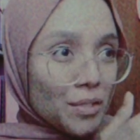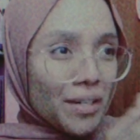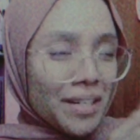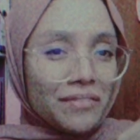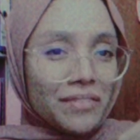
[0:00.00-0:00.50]
you
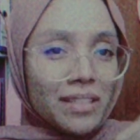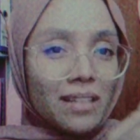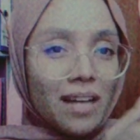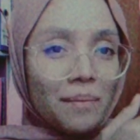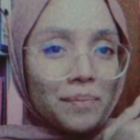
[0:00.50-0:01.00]
are
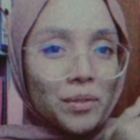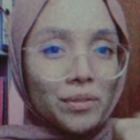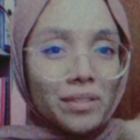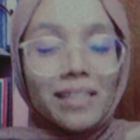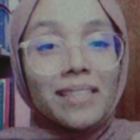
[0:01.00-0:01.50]
given up to
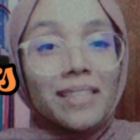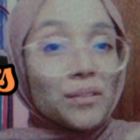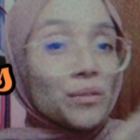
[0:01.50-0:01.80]
30